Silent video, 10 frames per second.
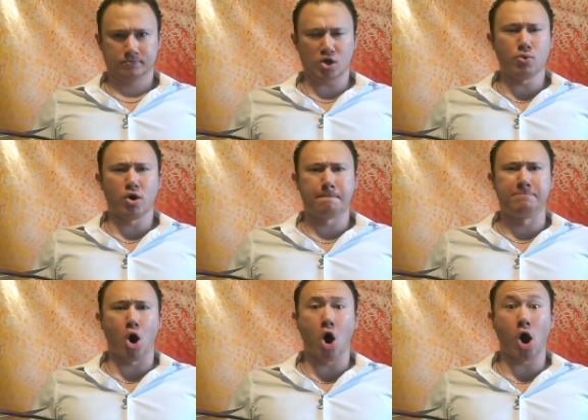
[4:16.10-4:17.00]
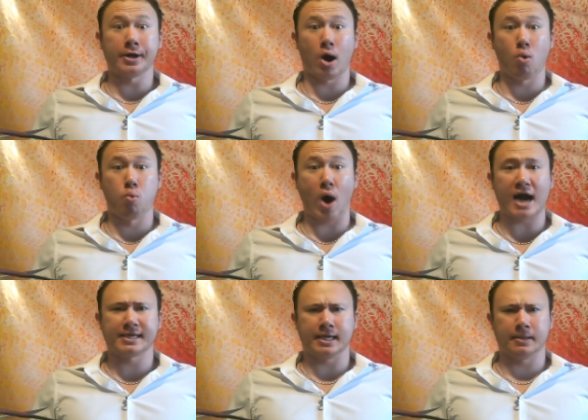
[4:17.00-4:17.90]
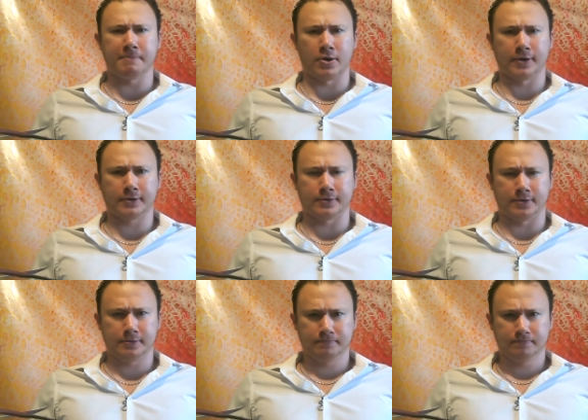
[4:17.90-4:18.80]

You were born a walking miracle.